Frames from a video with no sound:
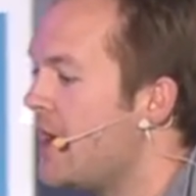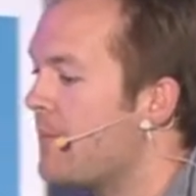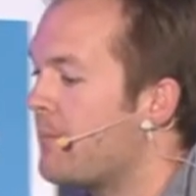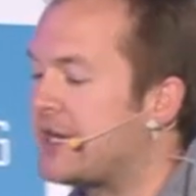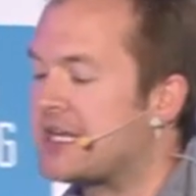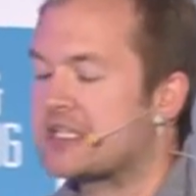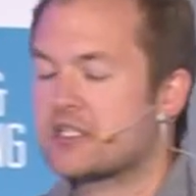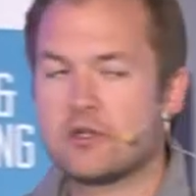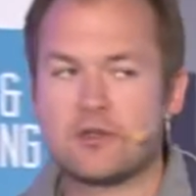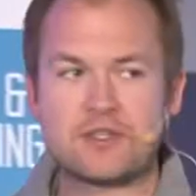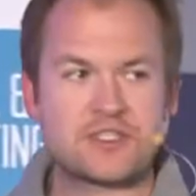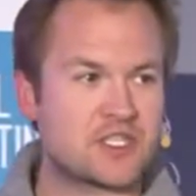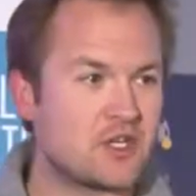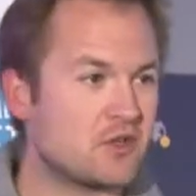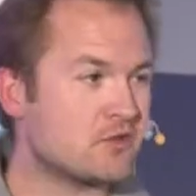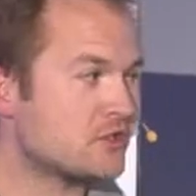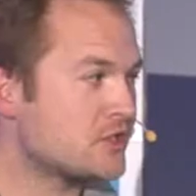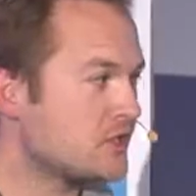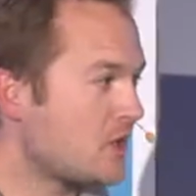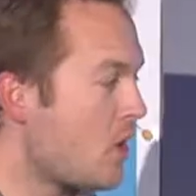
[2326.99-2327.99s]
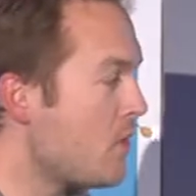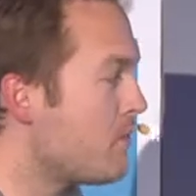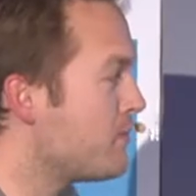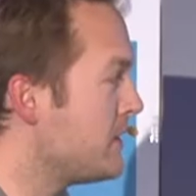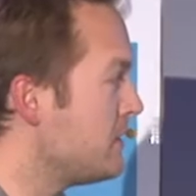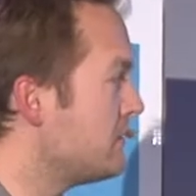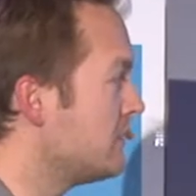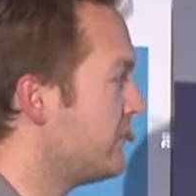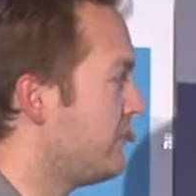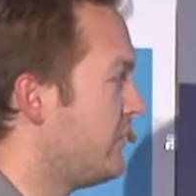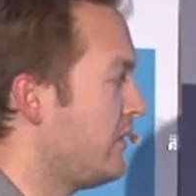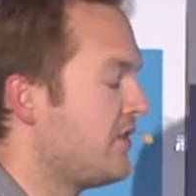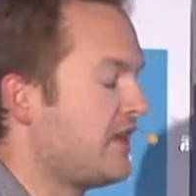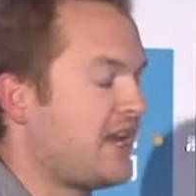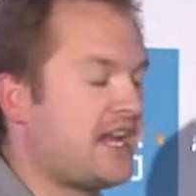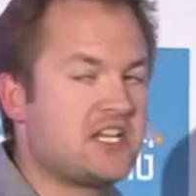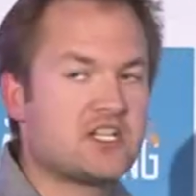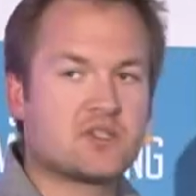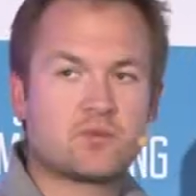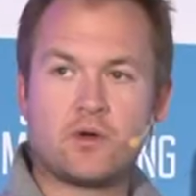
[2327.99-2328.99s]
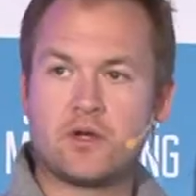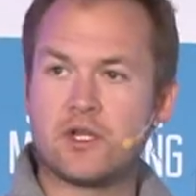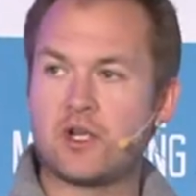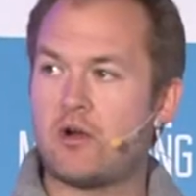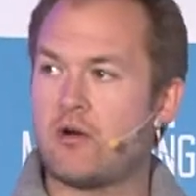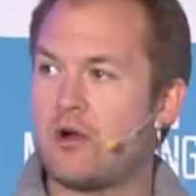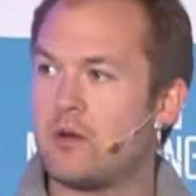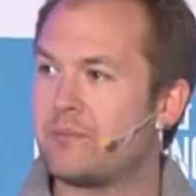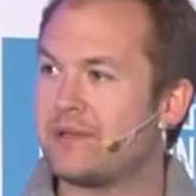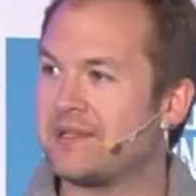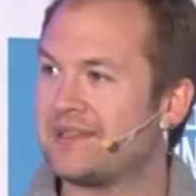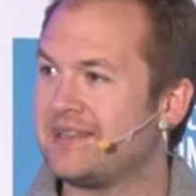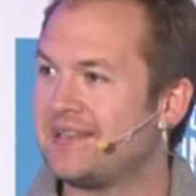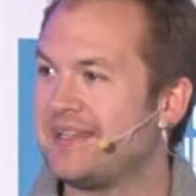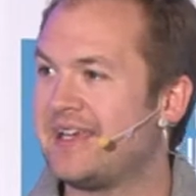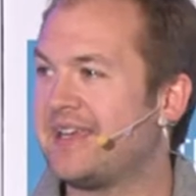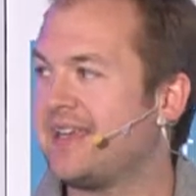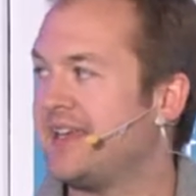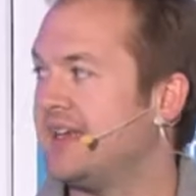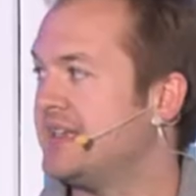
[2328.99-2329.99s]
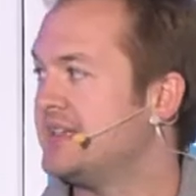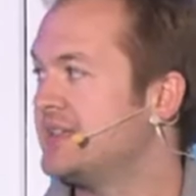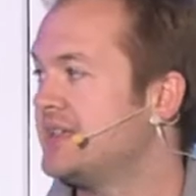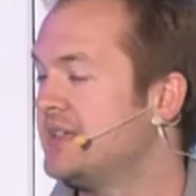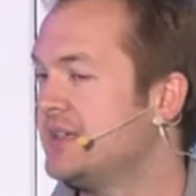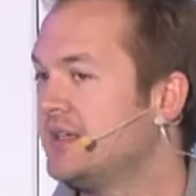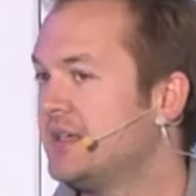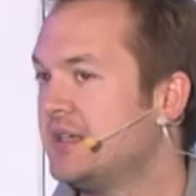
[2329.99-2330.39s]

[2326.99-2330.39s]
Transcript: but it's also so beautiful that I just want to go up and lick it.